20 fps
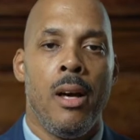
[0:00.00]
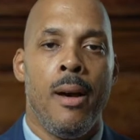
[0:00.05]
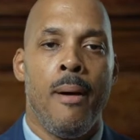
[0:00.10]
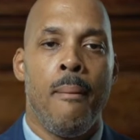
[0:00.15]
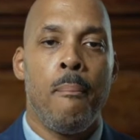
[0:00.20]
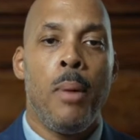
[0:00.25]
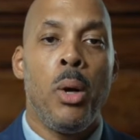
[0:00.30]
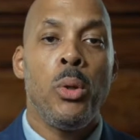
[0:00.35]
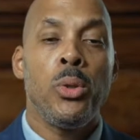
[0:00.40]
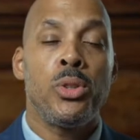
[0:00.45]

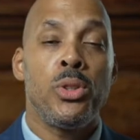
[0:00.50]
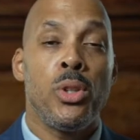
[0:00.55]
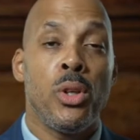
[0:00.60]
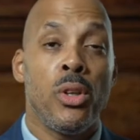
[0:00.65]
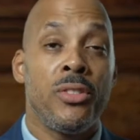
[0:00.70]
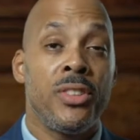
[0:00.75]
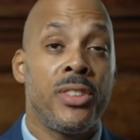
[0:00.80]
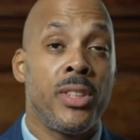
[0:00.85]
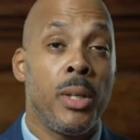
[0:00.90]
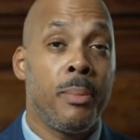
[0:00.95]
Most
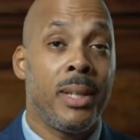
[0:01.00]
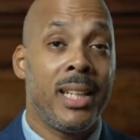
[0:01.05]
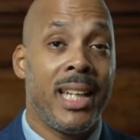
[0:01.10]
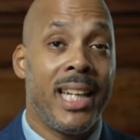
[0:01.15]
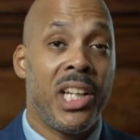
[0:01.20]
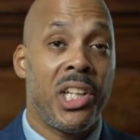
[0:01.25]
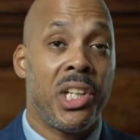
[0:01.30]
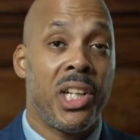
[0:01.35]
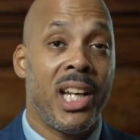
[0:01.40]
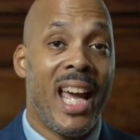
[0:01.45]
nerve
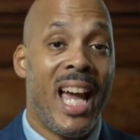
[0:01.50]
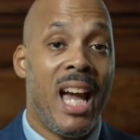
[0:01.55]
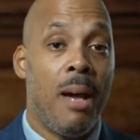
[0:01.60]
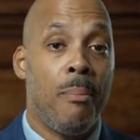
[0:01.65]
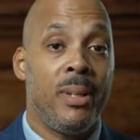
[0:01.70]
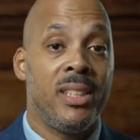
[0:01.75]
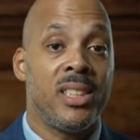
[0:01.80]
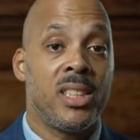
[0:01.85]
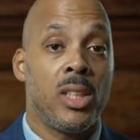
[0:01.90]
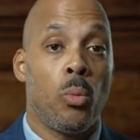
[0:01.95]
stimulation
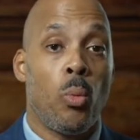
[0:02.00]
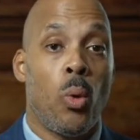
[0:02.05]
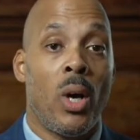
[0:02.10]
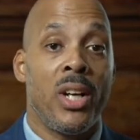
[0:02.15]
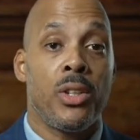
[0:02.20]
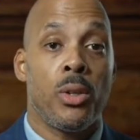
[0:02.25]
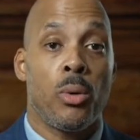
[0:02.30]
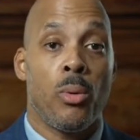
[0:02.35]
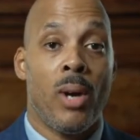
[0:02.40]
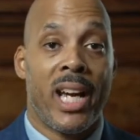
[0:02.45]
happens in one
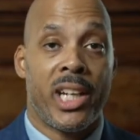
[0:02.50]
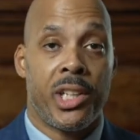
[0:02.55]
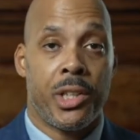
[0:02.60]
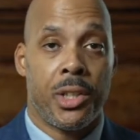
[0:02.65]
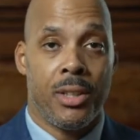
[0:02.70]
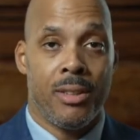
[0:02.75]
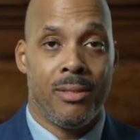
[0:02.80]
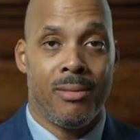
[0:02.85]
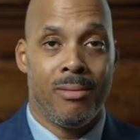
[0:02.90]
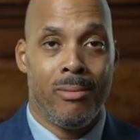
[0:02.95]
direction,
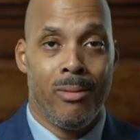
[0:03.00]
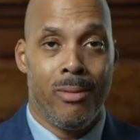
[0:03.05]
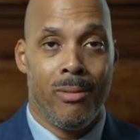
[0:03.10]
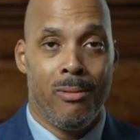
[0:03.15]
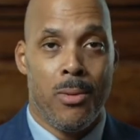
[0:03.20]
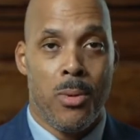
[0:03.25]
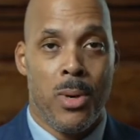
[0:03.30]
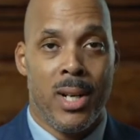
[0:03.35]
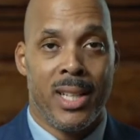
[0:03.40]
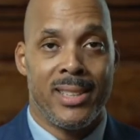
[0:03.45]

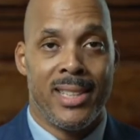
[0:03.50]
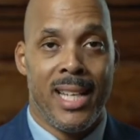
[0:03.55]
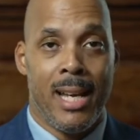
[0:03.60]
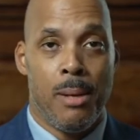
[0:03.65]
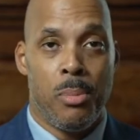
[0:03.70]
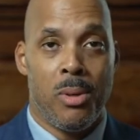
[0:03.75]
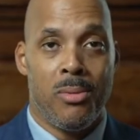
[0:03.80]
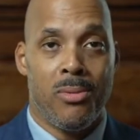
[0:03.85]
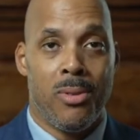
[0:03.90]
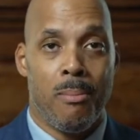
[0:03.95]
for
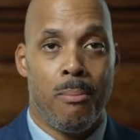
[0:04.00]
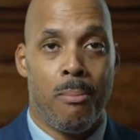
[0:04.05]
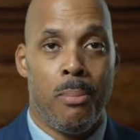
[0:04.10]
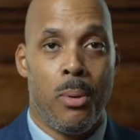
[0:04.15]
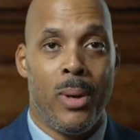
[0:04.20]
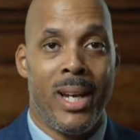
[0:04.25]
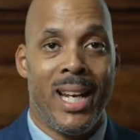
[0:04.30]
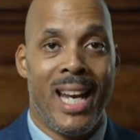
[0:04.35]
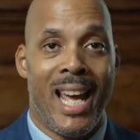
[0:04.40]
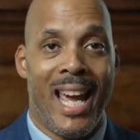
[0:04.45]
example, from
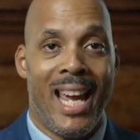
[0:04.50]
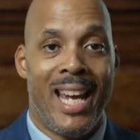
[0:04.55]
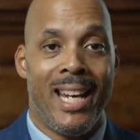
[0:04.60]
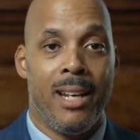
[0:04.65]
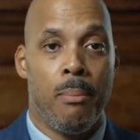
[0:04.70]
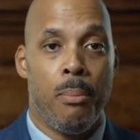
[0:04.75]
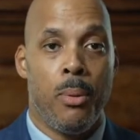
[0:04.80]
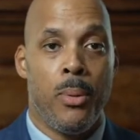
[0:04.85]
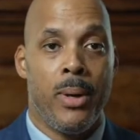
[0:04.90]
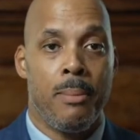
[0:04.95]
point A to
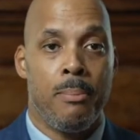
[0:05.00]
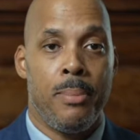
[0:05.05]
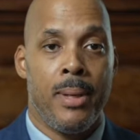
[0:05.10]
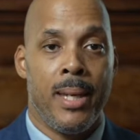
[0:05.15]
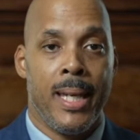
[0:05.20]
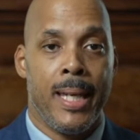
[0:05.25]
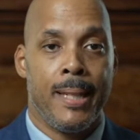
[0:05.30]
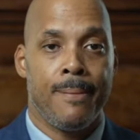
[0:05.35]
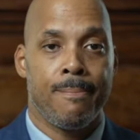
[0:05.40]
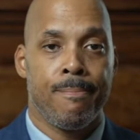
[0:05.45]
point
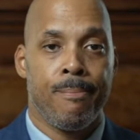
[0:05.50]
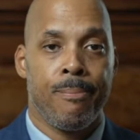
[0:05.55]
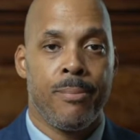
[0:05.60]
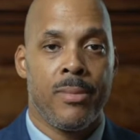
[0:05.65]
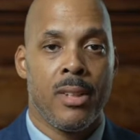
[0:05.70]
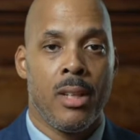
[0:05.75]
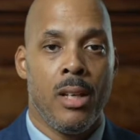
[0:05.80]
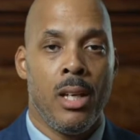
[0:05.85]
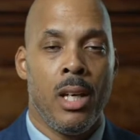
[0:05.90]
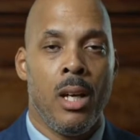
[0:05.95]
B.
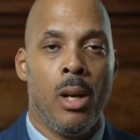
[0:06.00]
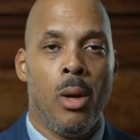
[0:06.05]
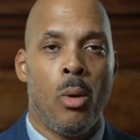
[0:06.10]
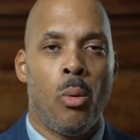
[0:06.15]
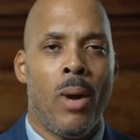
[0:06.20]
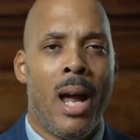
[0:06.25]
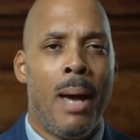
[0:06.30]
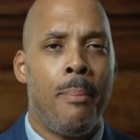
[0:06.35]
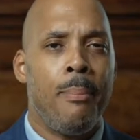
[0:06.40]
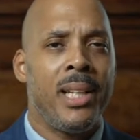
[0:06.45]

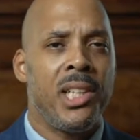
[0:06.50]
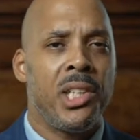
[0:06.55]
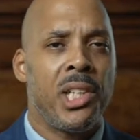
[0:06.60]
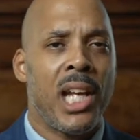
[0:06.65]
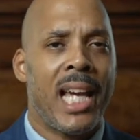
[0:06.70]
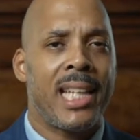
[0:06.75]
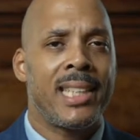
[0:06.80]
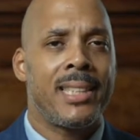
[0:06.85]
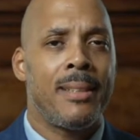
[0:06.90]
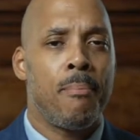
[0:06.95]
Rapid
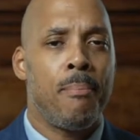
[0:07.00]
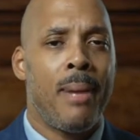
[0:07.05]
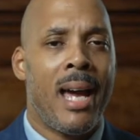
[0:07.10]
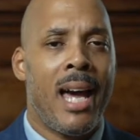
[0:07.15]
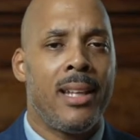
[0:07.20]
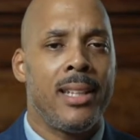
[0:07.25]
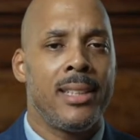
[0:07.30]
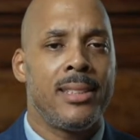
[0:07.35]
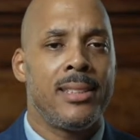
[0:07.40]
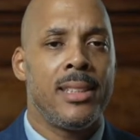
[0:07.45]
checks and
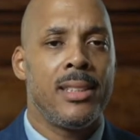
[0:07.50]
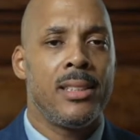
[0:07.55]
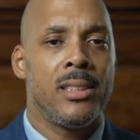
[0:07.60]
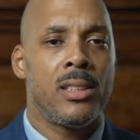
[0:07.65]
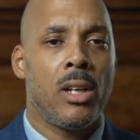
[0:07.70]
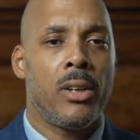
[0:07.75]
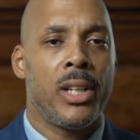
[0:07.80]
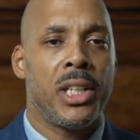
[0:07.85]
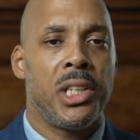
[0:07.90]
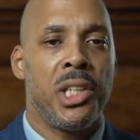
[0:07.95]
balances
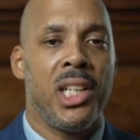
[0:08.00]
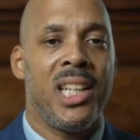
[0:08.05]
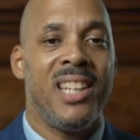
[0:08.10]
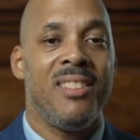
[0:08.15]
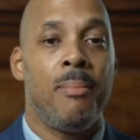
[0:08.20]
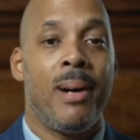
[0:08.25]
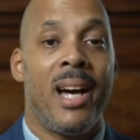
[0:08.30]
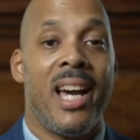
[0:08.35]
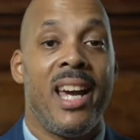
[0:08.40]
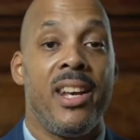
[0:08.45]
are achieved
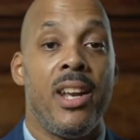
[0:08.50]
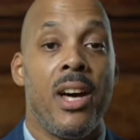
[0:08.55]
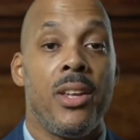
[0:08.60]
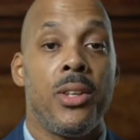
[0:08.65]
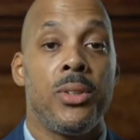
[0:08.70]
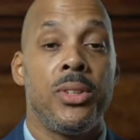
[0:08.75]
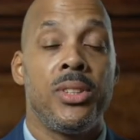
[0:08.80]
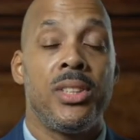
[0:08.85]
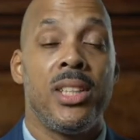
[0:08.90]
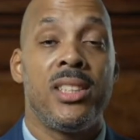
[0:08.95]
by another
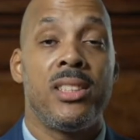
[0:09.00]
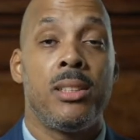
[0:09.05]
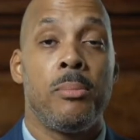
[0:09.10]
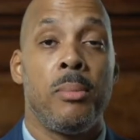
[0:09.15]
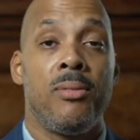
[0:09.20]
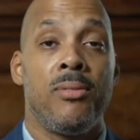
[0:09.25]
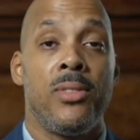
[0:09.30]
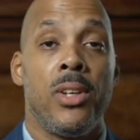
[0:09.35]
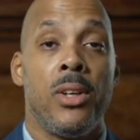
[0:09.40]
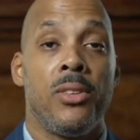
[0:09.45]
system
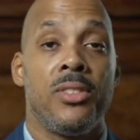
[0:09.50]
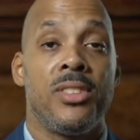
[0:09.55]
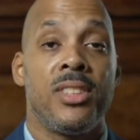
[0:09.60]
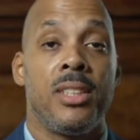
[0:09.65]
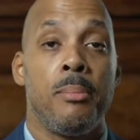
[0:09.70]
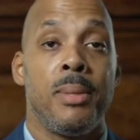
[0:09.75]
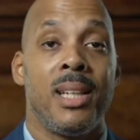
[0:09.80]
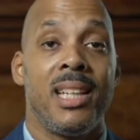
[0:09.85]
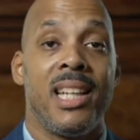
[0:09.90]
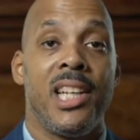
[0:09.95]
of nerve
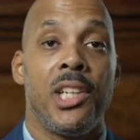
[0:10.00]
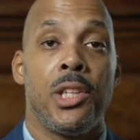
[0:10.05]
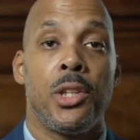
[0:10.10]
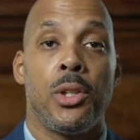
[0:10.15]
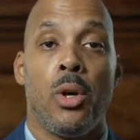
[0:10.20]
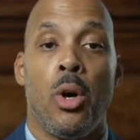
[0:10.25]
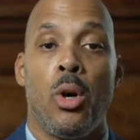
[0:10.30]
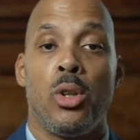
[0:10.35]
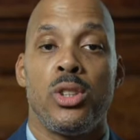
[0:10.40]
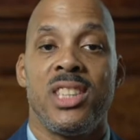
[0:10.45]
stimulation
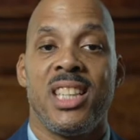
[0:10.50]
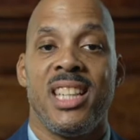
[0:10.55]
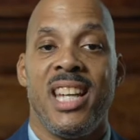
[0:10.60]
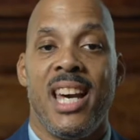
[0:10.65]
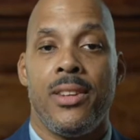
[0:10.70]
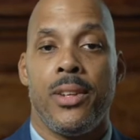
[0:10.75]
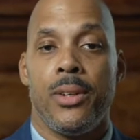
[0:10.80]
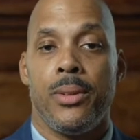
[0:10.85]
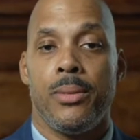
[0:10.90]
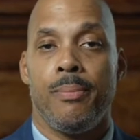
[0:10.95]

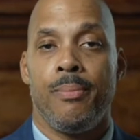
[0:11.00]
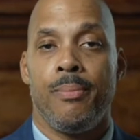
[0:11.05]
altogether.